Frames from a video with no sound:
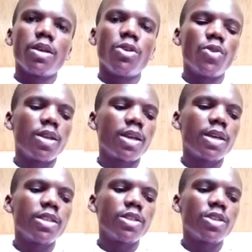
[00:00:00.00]
You will
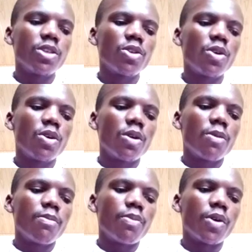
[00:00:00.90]
get
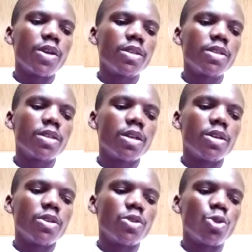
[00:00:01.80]

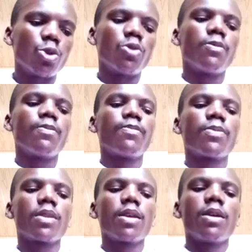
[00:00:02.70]
0.2,
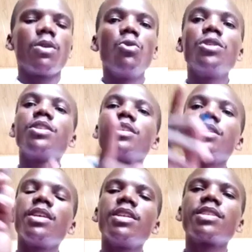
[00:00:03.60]
which is
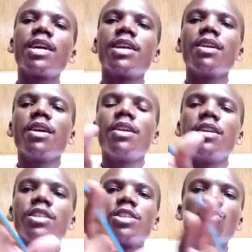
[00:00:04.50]
inside.
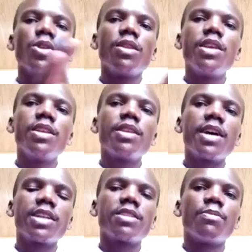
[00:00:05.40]
It is within that